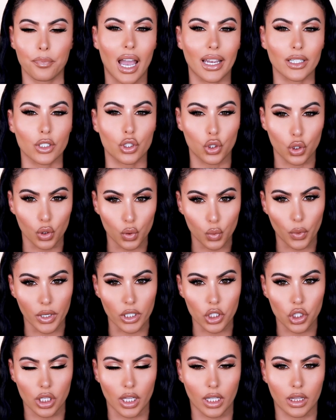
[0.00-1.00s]
I do
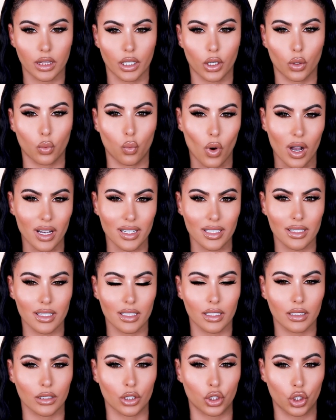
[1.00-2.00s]
wish that there
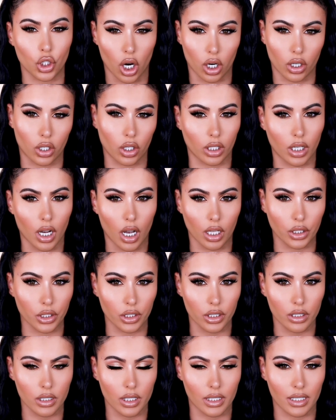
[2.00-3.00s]
was darker
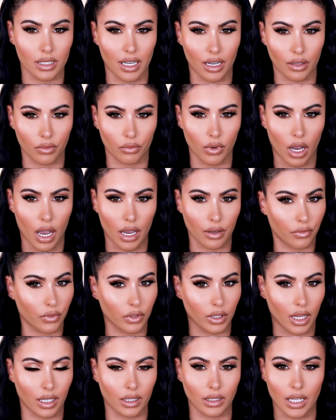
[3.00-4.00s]
colors, because I feel
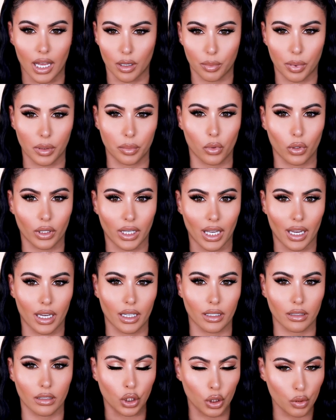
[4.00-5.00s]
like a lot of people
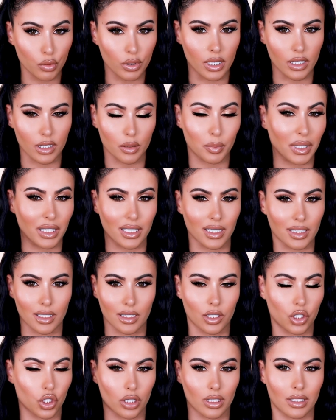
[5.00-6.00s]
can't use this because
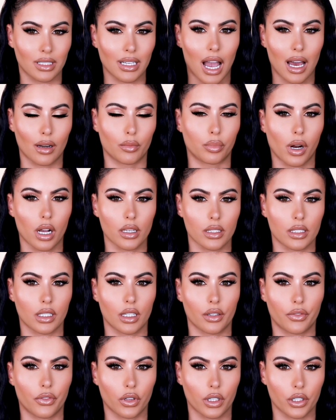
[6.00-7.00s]
it's just not bronze
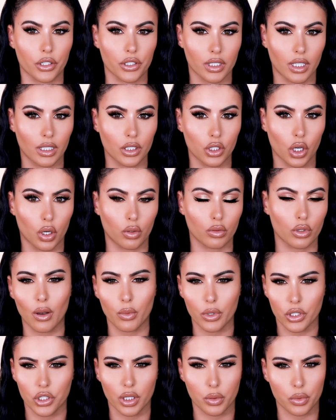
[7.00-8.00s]
enough for their skin tone. I
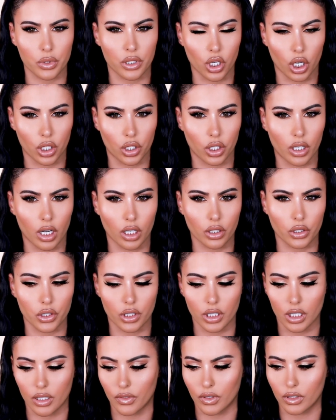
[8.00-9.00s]
wish there was darker
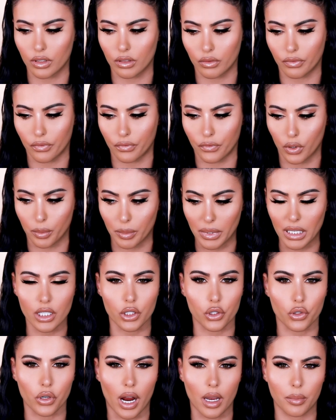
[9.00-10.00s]
colors even for me
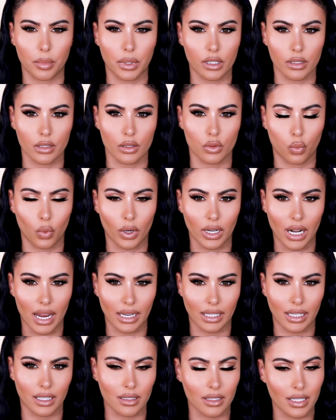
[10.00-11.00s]
to try, because when I
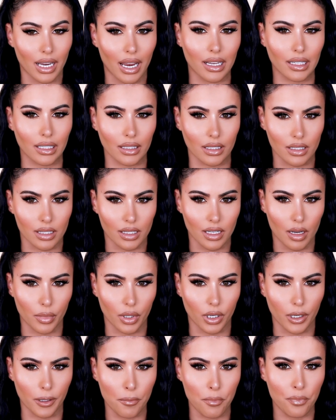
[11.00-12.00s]
get tan in the
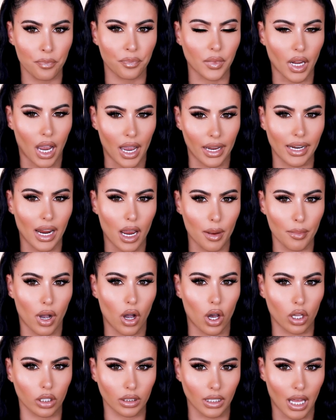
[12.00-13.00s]
summer, I am
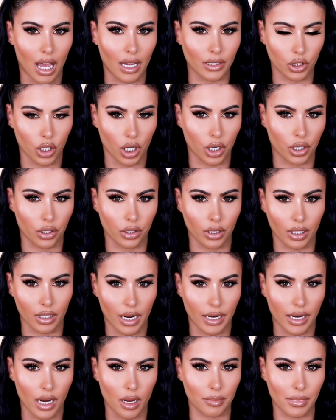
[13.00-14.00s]
a lot darker than
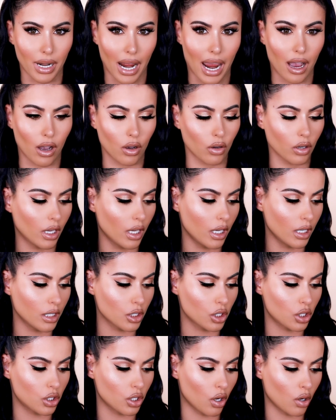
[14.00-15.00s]
I am now.
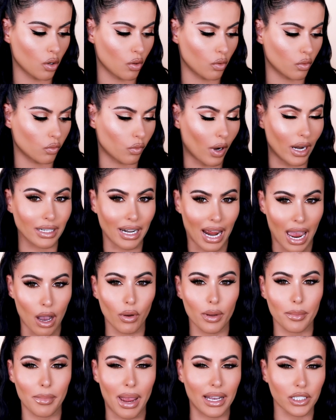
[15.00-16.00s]
So right
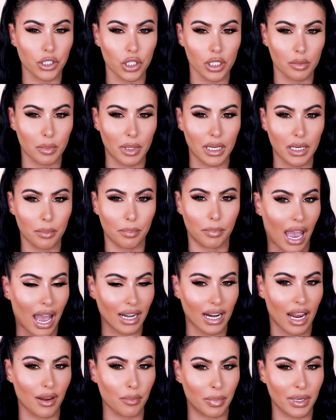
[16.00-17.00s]
now it matches me. Had
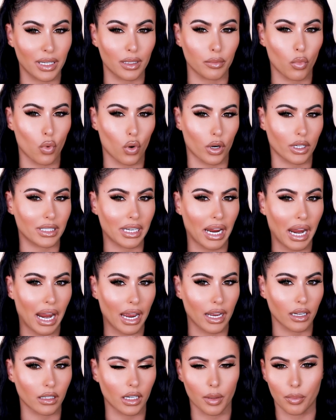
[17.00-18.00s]
I been more
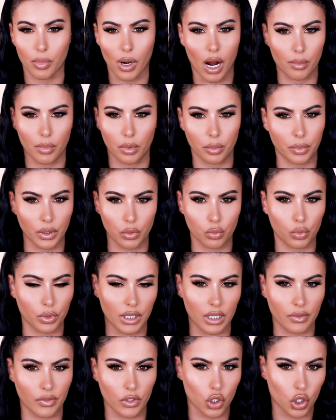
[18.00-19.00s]
tan, it probably
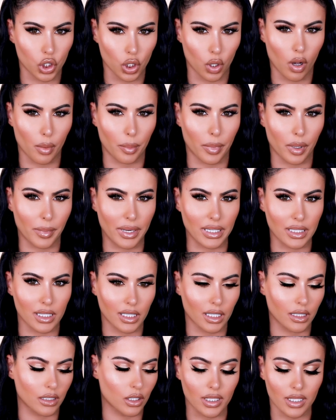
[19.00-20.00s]
wouldn't even show up on my
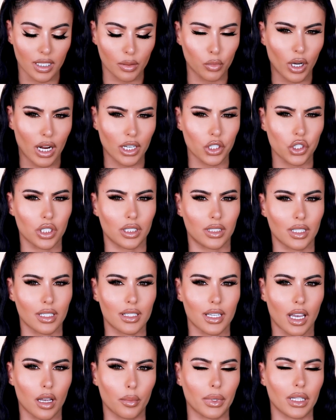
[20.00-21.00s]
skin. And someone actually did
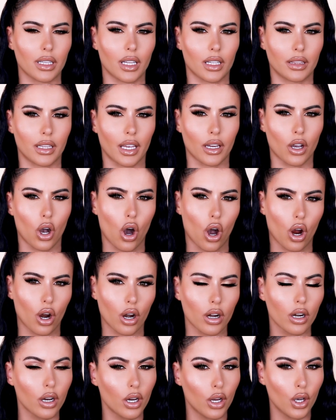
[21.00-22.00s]
tell me that they
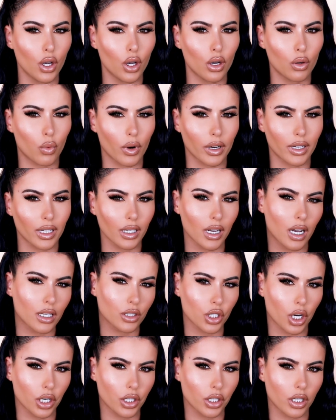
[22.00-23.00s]
are working on
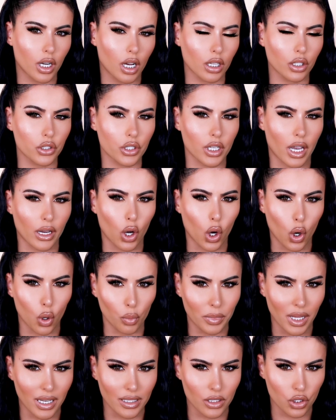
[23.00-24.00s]
darker colors. I
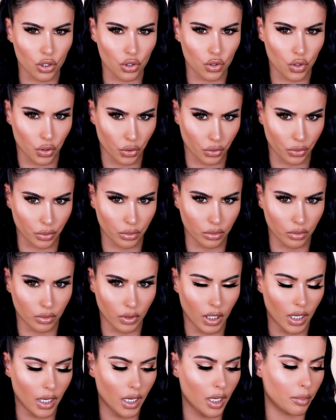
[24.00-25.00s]
hope that's true,
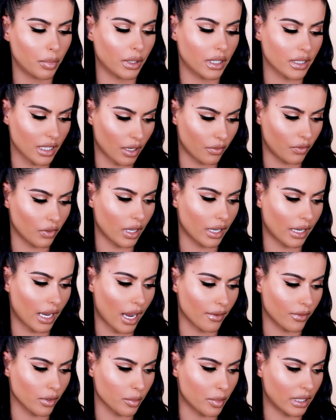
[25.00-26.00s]
because I feel like
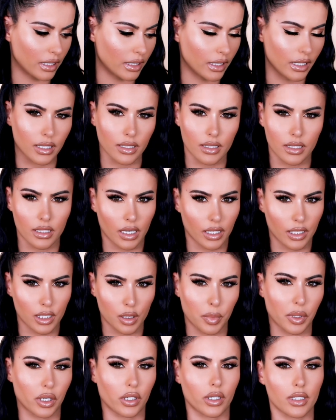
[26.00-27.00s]
everybody needs to
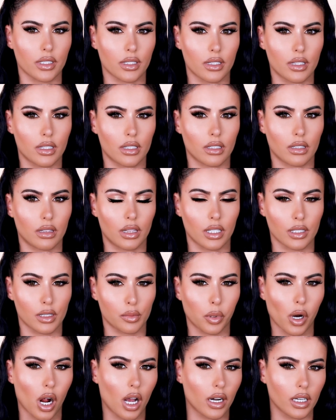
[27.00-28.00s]
experience this
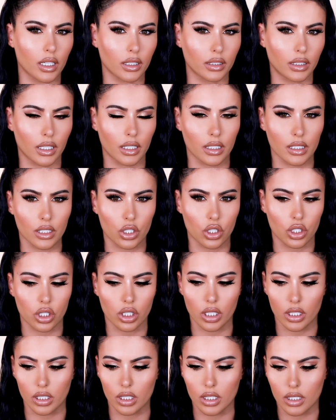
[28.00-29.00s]
product. It is
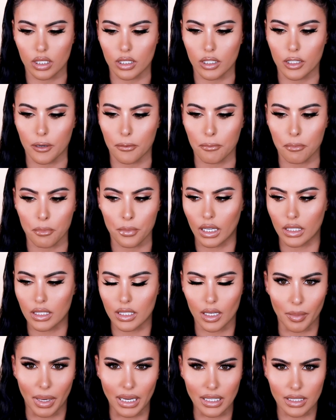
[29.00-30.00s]
just, it's
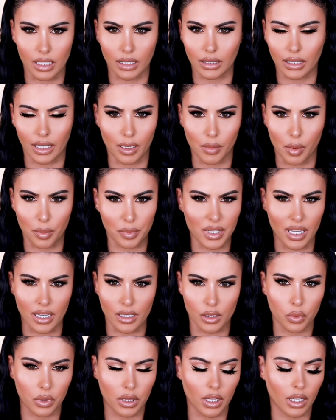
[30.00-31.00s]
amazing. Like, I'm
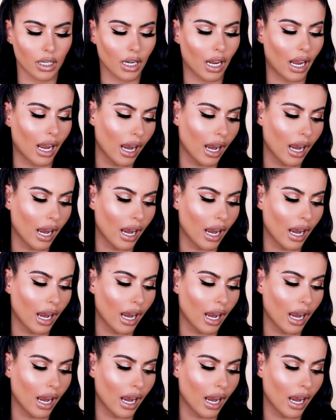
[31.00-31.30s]
obsessed with it.